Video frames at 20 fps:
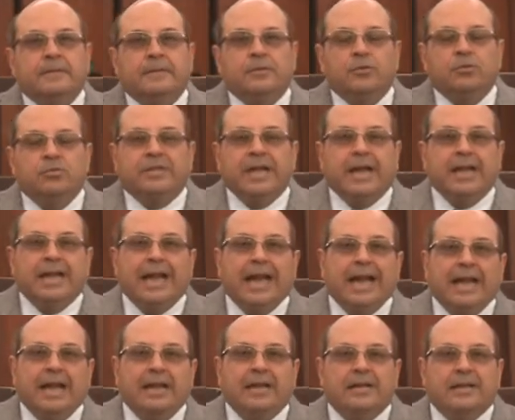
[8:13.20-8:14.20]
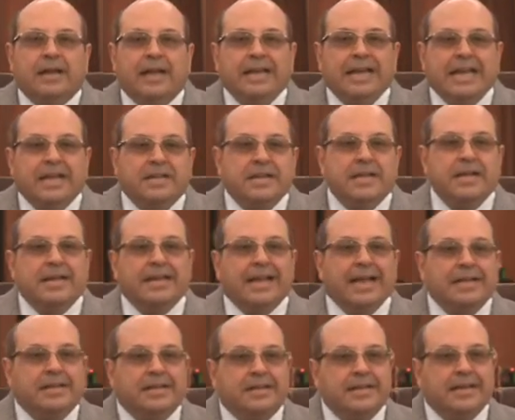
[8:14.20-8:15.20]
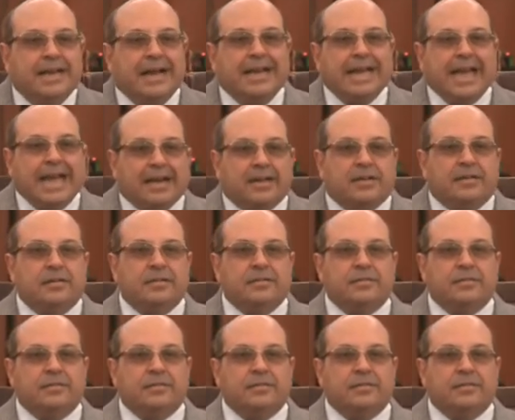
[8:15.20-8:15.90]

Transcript: You then had an 1899 Act